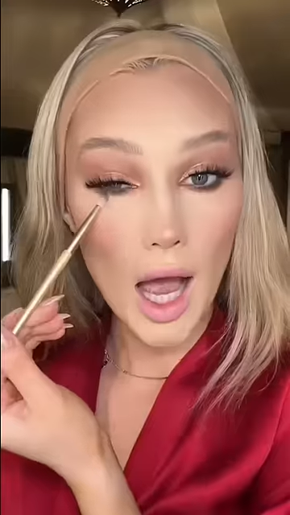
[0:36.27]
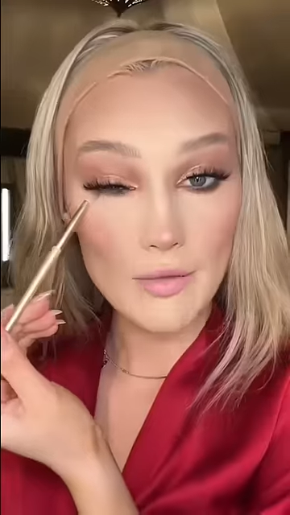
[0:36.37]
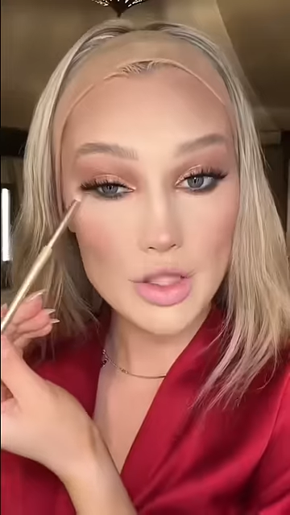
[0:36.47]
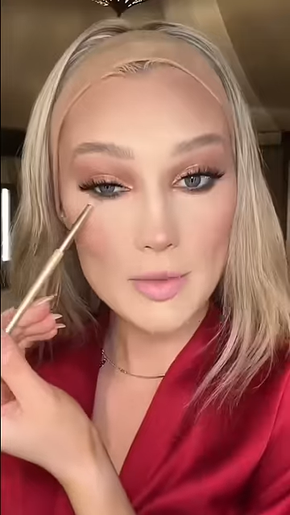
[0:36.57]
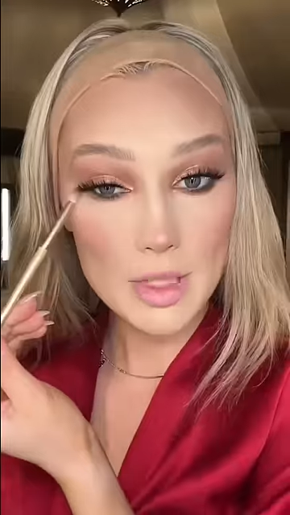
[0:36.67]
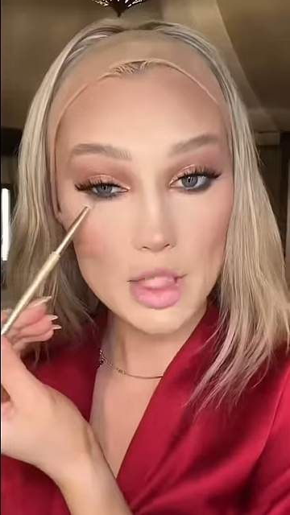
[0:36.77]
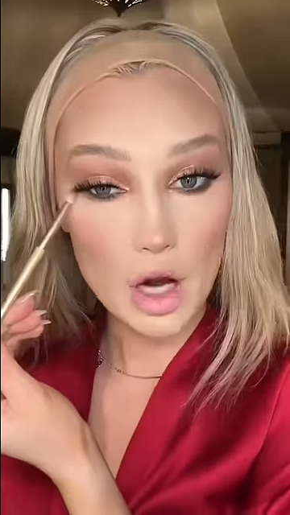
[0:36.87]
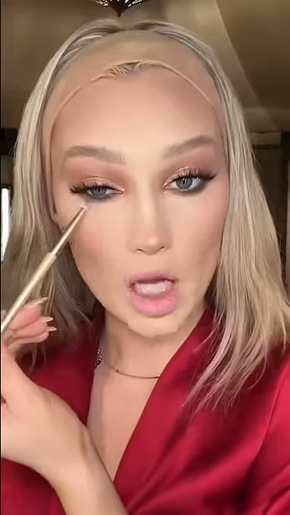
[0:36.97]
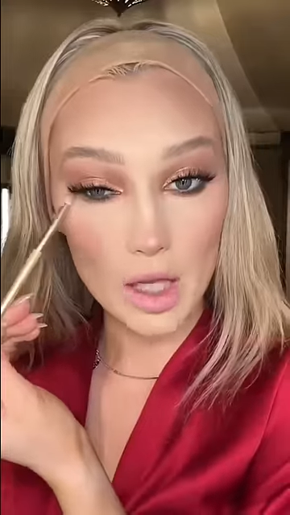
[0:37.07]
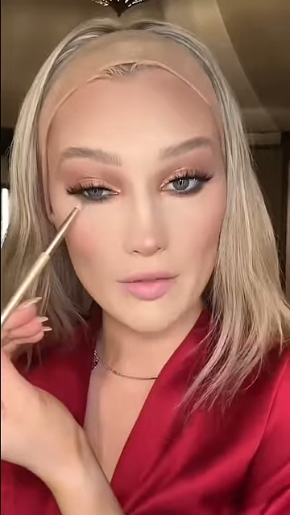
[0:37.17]
I've just been
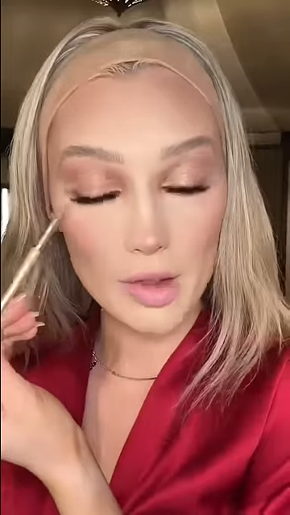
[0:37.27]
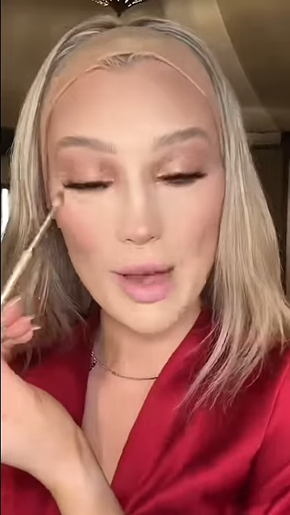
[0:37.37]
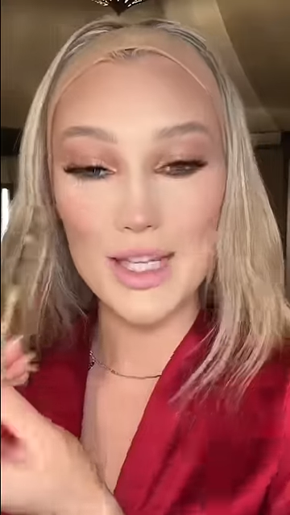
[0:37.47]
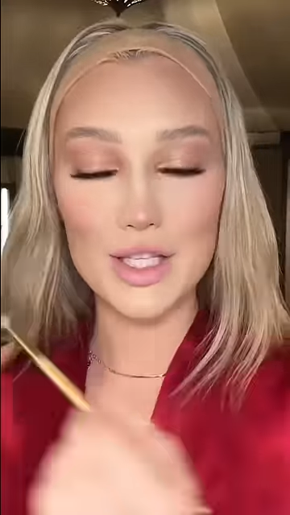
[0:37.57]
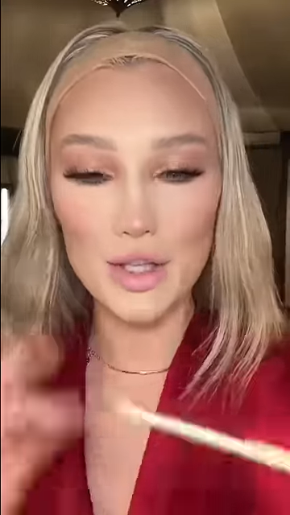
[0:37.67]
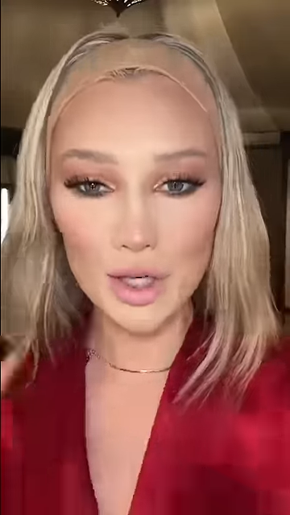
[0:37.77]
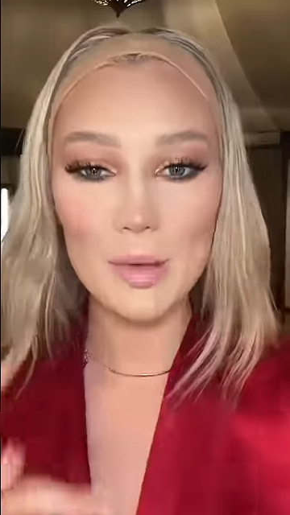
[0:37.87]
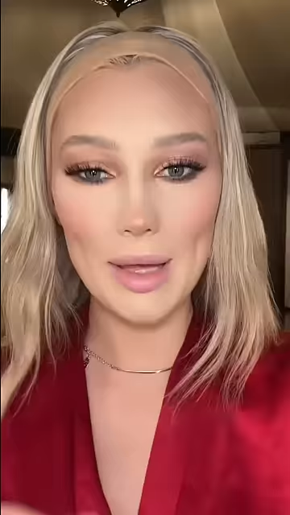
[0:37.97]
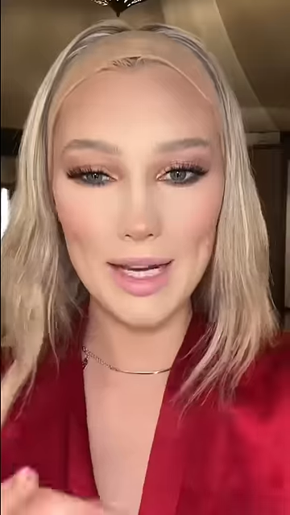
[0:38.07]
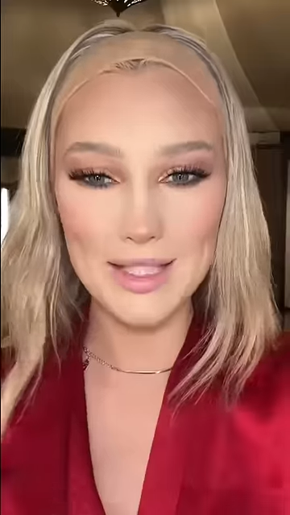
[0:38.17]
struggling for the past
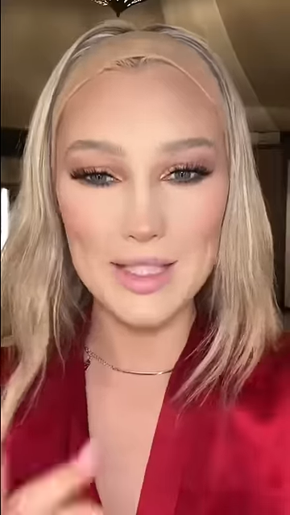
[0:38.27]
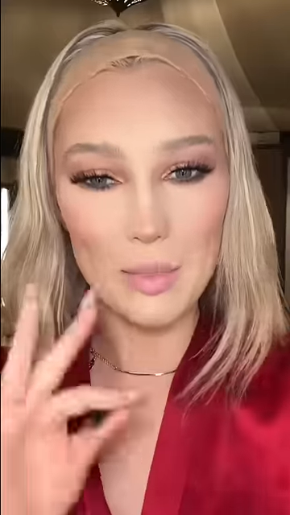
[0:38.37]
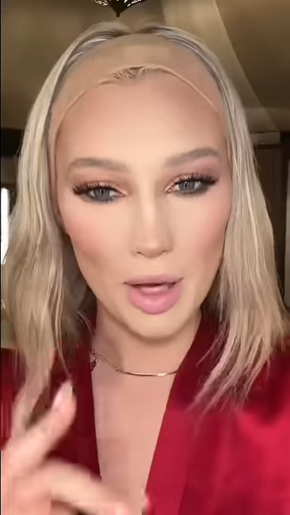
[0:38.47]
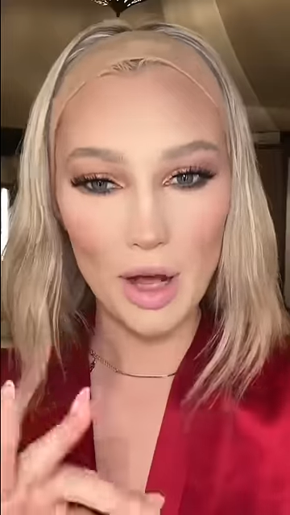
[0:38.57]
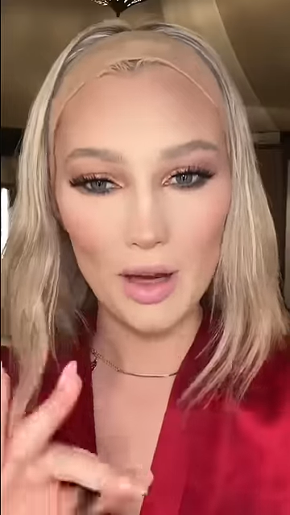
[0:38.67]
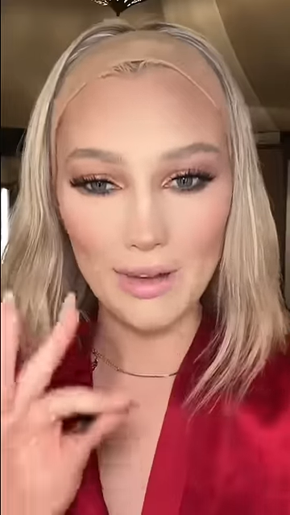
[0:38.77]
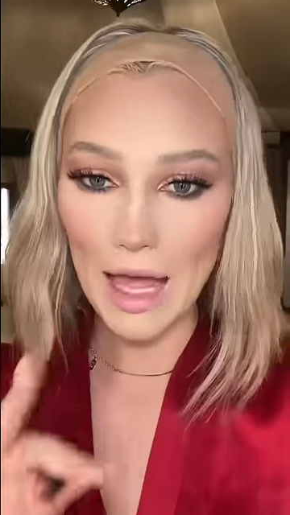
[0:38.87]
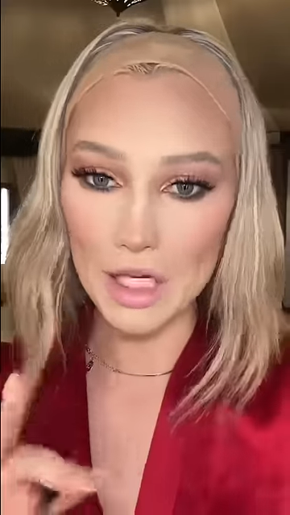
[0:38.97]
30 minutes to put on